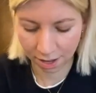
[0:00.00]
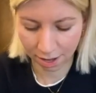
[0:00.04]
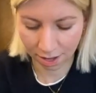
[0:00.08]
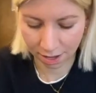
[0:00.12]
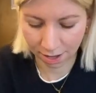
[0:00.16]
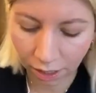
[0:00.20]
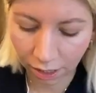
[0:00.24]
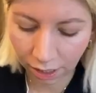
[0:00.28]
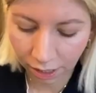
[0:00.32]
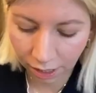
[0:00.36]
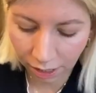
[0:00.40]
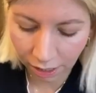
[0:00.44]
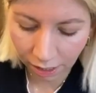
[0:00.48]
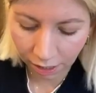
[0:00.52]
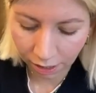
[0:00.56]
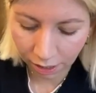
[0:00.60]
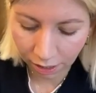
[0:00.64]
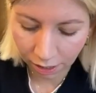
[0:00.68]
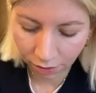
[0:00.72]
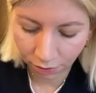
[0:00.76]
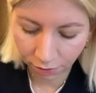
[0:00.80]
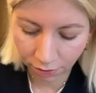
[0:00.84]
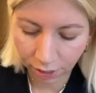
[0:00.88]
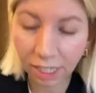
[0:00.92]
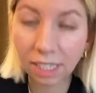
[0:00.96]
I
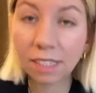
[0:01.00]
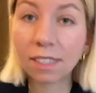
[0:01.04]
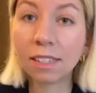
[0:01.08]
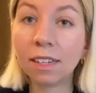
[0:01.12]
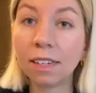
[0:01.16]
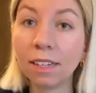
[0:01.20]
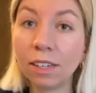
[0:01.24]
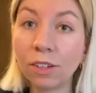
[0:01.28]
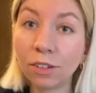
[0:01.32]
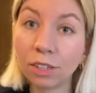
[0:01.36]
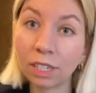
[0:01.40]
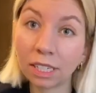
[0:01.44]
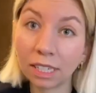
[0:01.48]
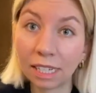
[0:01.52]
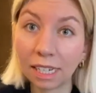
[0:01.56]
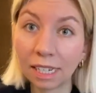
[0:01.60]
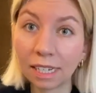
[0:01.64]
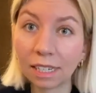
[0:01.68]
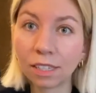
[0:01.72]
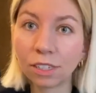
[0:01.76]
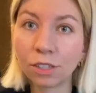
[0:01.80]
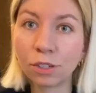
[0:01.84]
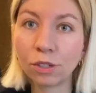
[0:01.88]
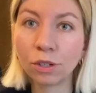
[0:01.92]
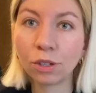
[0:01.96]
recently got
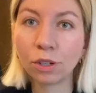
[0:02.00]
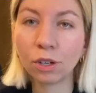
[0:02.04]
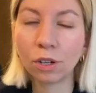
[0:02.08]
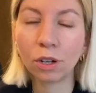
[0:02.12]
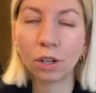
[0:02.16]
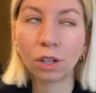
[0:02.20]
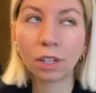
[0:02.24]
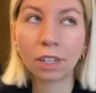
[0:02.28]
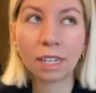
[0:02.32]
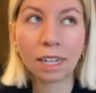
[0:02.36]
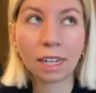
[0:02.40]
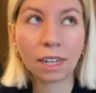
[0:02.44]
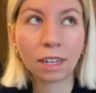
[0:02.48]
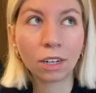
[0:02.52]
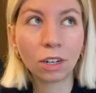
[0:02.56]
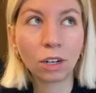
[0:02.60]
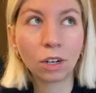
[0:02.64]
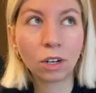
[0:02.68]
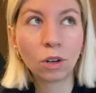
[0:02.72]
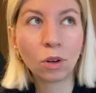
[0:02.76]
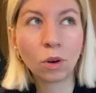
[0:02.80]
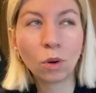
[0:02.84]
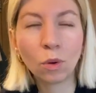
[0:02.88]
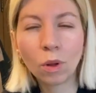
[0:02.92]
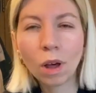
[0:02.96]
addicted to a girl on TikTok
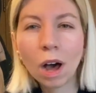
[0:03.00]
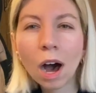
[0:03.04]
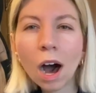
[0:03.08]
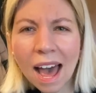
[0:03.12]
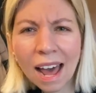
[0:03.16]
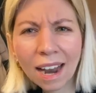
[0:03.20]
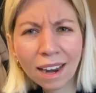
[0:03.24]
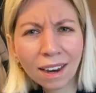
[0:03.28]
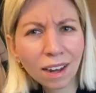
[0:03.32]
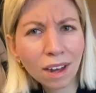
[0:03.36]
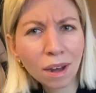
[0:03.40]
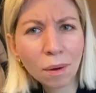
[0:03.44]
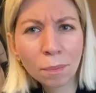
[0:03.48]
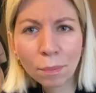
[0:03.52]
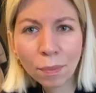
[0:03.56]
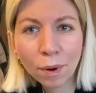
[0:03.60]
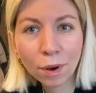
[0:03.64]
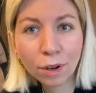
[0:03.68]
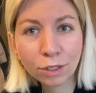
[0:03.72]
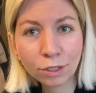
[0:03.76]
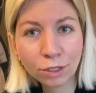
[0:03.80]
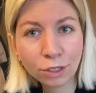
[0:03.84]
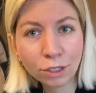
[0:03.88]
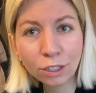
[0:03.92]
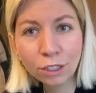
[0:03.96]
called Anna
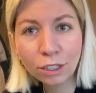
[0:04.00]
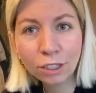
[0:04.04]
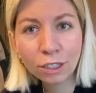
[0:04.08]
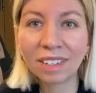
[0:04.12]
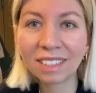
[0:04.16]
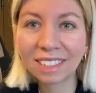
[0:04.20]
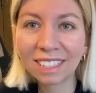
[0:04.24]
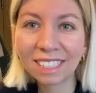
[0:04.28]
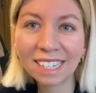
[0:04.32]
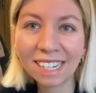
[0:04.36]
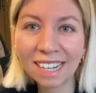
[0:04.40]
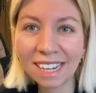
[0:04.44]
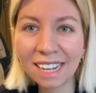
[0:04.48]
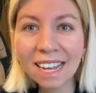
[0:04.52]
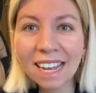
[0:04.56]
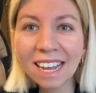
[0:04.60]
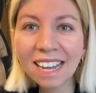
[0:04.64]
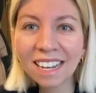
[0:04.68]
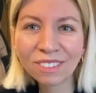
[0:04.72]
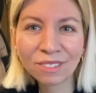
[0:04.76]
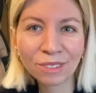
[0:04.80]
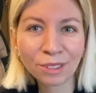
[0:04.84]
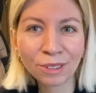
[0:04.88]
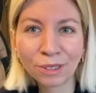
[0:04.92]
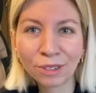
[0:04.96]
Barger. She
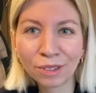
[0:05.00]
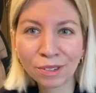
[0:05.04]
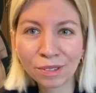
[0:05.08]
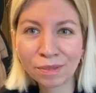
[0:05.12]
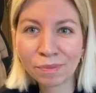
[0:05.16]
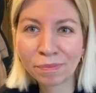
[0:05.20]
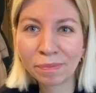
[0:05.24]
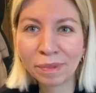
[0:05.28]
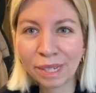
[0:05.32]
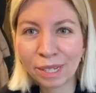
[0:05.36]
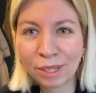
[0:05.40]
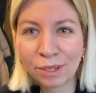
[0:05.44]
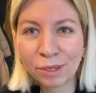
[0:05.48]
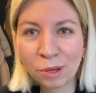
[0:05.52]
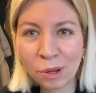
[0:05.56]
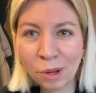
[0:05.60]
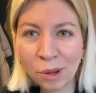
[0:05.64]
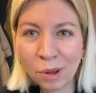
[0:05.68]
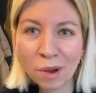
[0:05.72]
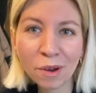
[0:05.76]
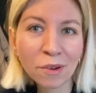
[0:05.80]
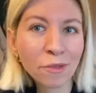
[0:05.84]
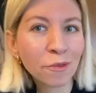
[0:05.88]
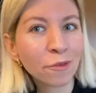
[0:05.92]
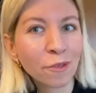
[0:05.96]
introduced me
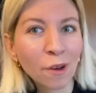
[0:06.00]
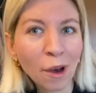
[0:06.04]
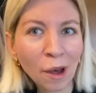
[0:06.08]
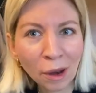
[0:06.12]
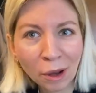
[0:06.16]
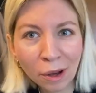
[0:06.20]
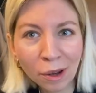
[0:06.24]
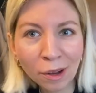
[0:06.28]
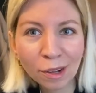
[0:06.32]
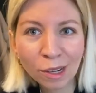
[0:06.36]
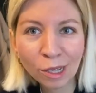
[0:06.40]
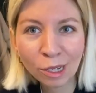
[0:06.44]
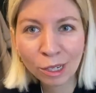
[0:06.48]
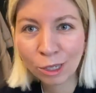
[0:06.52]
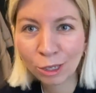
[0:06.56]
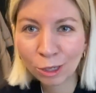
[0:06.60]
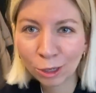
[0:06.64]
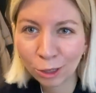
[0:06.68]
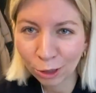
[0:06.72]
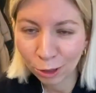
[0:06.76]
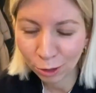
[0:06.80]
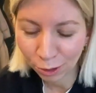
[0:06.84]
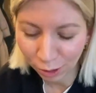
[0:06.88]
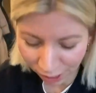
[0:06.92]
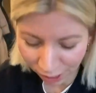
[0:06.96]
to a fun shoe